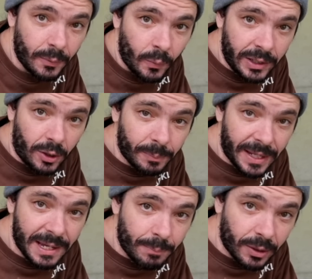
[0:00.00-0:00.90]
When you
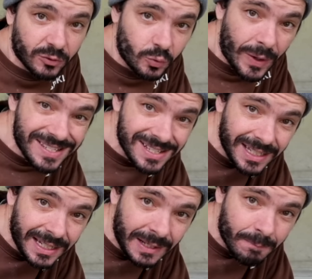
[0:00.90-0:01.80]
apply epoxy resin,
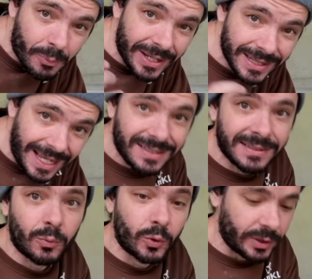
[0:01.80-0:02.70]
it impregnates
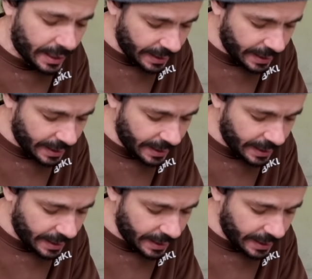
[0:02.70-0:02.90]
the wood,